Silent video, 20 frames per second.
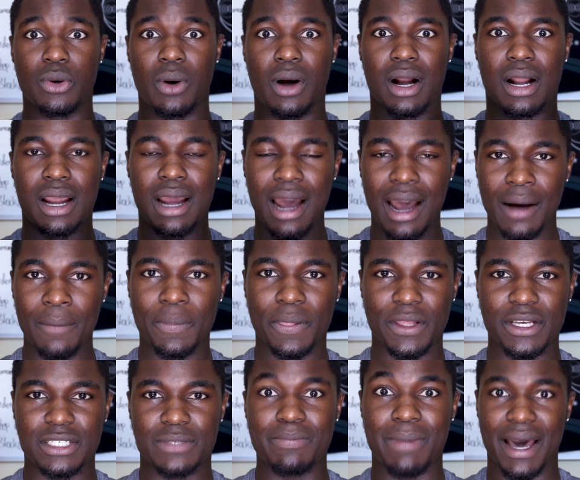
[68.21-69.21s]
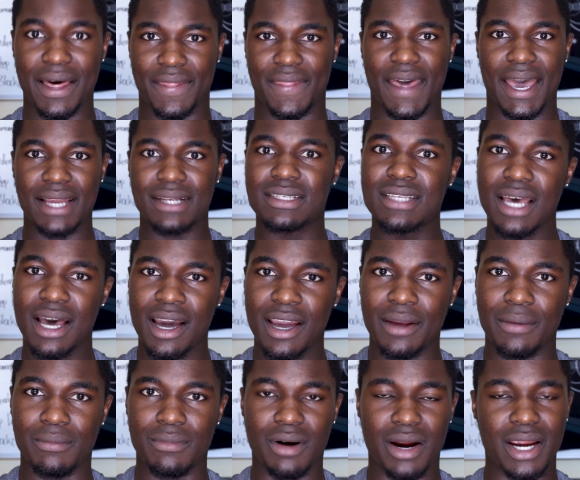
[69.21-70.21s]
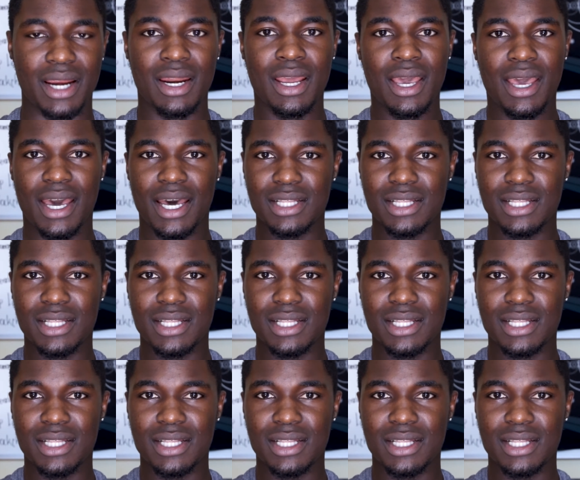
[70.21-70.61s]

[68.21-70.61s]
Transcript: accomplish by that time, right?